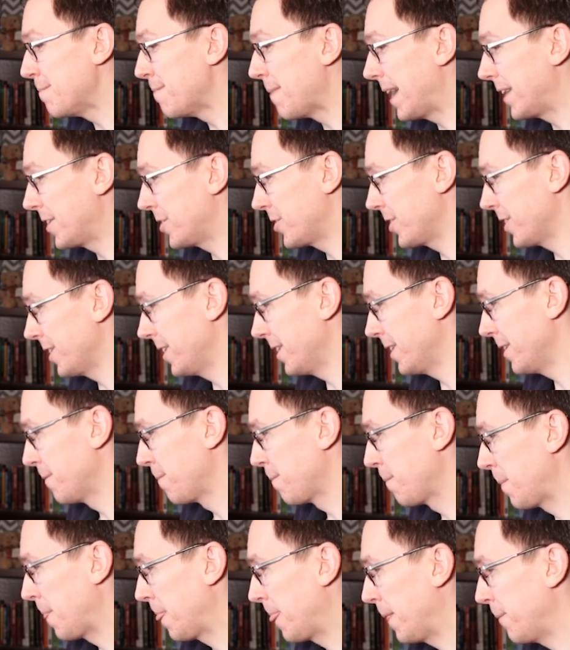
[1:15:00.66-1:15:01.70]
mention
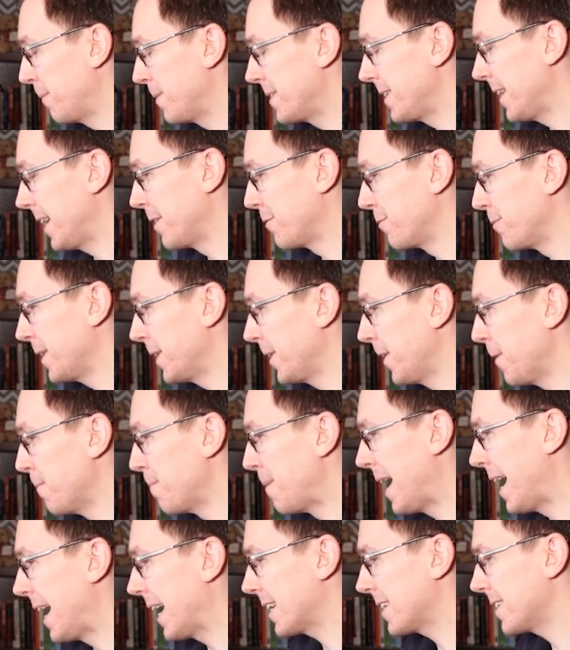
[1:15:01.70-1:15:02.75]
was that if we go
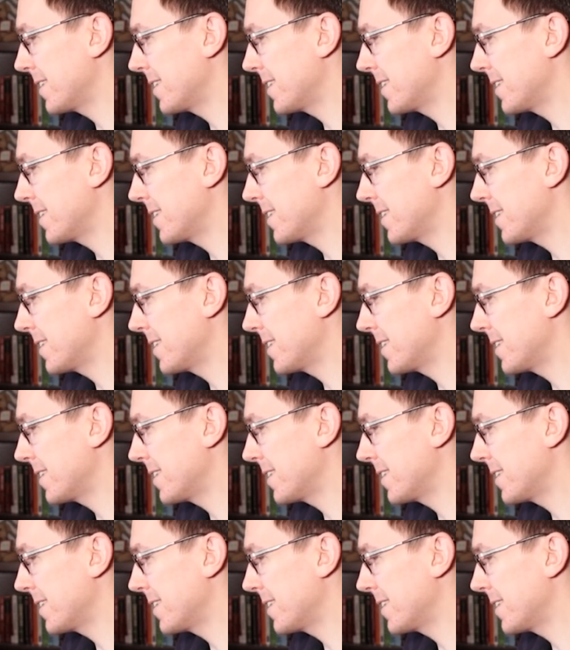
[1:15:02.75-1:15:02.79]
back